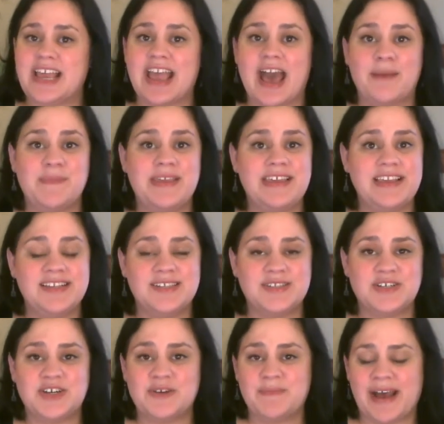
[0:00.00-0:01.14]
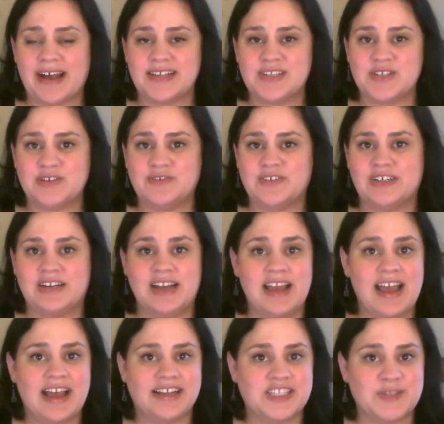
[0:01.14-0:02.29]
Happy Easter, Passover,
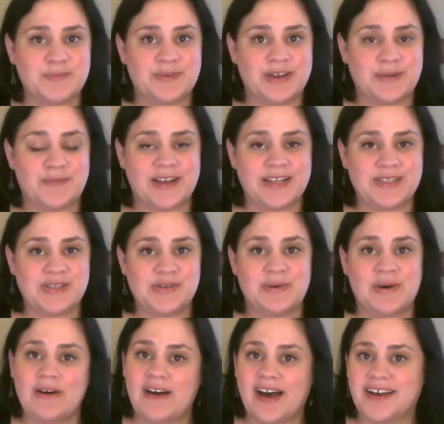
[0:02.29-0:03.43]
and spring break to you all.